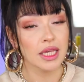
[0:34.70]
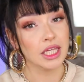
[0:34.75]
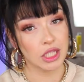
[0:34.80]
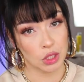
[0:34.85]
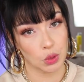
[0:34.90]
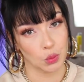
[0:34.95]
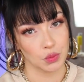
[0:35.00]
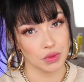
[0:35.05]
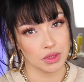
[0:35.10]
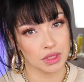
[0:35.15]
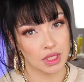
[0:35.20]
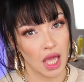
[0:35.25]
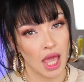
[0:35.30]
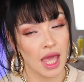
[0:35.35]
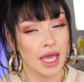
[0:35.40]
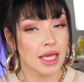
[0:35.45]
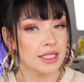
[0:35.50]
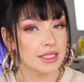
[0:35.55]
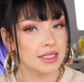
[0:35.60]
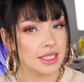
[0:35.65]
cute.
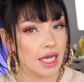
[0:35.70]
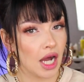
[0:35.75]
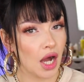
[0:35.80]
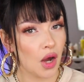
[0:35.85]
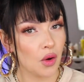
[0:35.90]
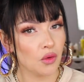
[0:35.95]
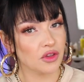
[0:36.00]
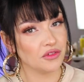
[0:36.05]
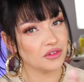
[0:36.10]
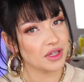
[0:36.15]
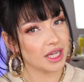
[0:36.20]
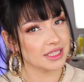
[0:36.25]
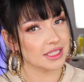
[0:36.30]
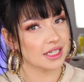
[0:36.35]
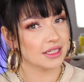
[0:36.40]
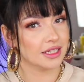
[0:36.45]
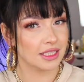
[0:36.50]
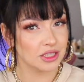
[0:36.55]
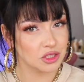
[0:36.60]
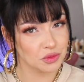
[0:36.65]
So if you guys
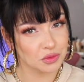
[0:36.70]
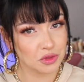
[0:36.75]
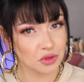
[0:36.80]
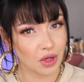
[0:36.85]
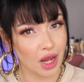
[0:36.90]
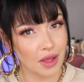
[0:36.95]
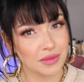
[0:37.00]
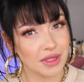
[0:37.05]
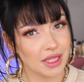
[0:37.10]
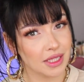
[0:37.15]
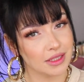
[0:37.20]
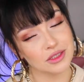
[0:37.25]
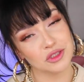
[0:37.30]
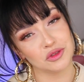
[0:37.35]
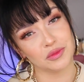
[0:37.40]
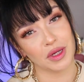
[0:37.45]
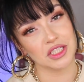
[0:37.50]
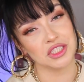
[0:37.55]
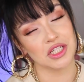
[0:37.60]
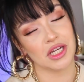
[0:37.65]
are not subscribed yet
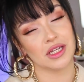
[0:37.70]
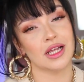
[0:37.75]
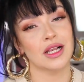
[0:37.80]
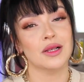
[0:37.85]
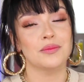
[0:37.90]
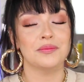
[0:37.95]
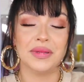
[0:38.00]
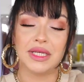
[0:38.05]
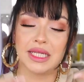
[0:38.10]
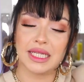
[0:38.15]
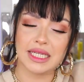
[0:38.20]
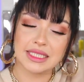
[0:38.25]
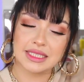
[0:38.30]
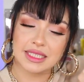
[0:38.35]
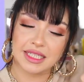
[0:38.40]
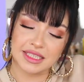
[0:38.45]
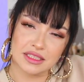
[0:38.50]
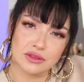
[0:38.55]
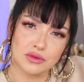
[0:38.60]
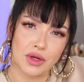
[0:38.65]
to my channel,
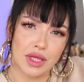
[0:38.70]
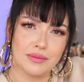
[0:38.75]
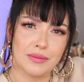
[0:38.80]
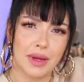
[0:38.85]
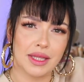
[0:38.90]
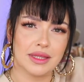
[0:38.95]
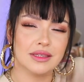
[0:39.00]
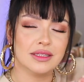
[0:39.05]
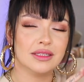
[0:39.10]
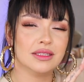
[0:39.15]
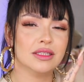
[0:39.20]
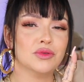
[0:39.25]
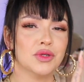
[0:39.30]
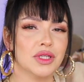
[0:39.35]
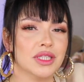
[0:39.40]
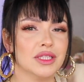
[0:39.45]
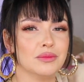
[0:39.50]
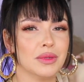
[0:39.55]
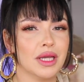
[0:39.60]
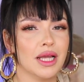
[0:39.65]
please hit the red button,
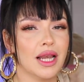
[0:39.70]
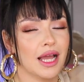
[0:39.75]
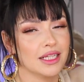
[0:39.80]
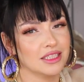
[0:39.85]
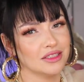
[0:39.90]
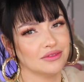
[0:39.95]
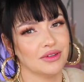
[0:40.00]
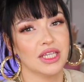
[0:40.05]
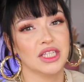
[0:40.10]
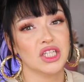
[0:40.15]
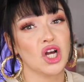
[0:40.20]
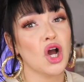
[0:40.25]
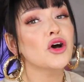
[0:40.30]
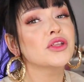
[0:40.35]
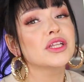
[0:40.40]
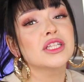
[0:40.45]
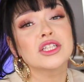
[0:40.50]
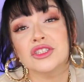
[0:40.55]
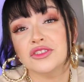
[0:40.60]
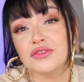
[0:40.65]
ring the bell, activate
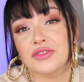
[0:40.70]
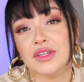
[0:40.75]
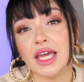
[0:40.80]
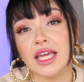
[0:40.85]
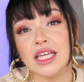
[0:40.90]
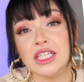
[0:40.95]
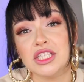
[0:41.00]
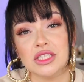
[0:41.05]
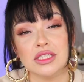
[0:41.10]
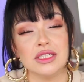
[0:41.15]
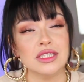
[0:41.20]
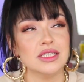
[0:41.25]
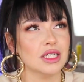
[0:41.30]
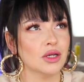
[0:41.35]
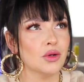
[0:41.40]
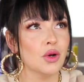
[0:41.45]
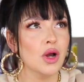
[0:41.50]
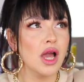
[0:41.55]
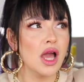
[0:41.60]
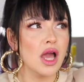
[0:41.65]
all the notifications
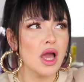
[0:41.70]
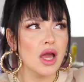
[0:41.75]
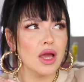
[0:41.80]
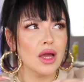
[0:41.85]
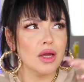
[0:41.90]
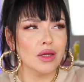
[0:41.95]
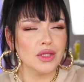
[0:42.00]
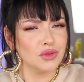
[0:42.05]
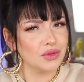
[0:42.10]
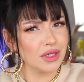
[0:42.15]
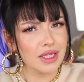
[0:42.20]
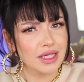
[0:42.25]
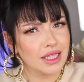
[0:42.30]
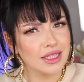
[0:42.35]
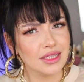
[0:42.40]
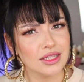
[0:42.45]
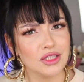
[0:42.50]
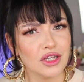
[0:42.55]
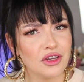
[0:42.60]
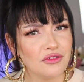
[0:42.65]
so you can
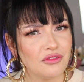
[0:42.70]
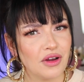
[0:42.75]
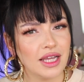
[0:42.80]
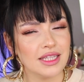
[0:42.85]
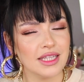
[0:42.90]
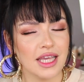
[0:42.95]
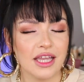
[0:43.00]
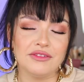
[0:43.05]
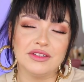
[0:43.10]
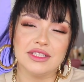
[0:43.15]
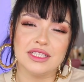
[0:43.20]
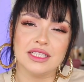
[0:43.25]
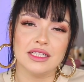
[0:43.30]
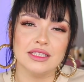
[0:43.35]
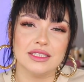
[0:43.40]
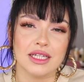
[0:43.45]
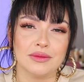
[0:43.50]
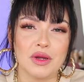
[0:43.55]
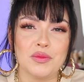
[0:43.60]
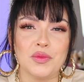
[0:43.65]
get notified every
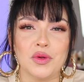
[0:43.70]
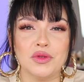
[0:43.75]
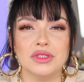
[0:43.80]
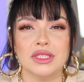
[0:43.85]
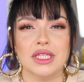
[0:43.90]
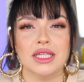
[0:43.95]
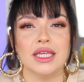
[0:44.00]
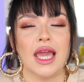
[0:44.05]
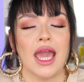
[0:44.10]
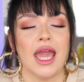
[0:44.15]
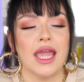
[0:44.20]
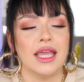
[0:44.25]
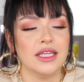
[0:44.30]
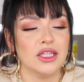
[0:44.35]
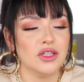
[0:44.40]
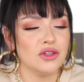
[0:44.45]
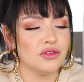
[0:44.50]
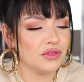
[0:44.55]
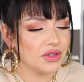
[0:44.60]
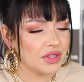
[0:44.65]
single time I'm posting a
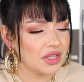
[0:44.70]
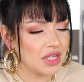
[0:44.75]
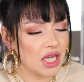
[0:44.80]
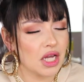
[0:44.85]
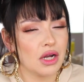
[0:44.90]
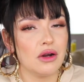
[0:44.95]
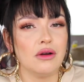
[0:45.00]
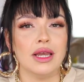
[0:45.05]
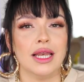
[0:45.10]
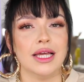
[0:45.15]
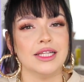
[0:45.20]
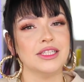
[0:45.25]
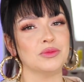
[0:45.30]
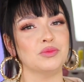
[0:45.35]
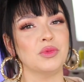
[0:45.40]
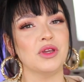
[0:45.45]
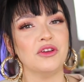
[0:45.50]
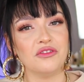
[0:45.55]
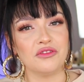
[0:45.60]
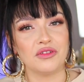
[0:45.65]
new video. Let's
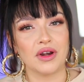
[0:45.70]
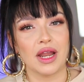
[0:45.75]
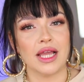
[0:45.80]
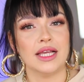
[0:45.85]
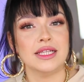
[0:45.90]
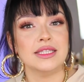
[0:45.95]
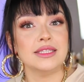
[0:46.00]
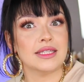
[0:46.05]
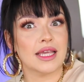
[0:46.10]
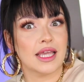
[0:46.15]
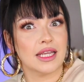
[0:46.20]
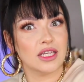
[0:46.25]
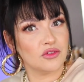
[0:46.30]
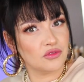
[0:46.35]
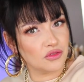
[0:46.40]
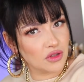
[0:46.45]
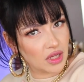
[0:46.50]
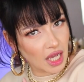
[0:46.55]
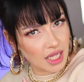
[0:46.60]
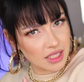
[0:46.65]
be friends, and
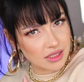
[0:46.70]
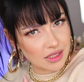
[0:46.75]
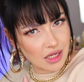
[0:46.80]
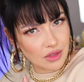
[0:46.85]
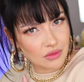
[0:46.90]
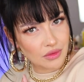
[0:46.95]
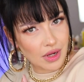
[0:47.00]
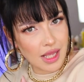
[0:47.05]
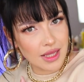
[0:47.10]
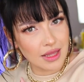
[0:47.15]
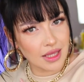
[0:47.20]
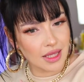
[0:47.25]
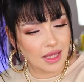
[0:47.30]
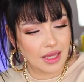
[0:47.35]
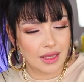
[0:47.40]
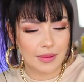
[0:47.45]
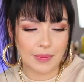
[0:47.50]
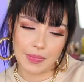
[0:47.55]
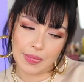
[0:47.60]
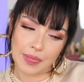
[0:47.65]
if you guys are
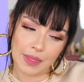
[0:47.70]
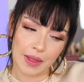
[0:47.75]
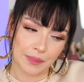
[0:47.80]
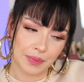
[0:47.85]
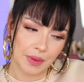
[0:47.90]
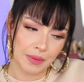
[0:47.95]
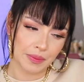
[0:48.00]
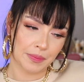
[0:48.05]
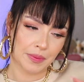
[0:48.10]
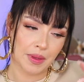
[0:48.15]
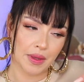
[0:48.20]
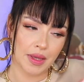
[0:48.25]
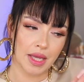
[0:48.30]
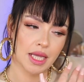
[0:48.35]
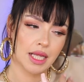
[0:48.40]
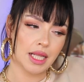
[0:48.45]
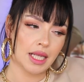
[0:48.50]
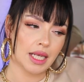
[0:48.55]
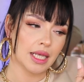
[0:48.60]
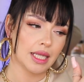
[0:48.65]
ready,
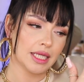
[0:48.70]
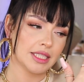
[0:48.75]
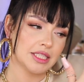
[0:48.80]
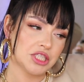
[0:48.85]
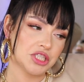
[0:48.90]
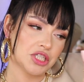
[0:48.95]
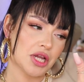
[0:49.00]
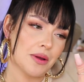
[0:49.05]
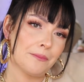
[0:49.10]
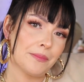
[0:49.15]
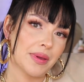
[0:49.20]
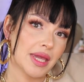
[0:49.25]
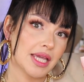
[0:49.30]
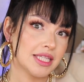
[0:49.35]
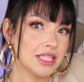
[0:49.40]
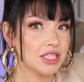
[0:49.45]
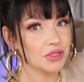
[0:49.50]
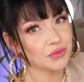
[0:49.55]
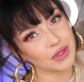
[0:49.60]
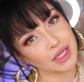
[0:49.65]
let's jump
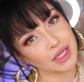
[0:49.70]
into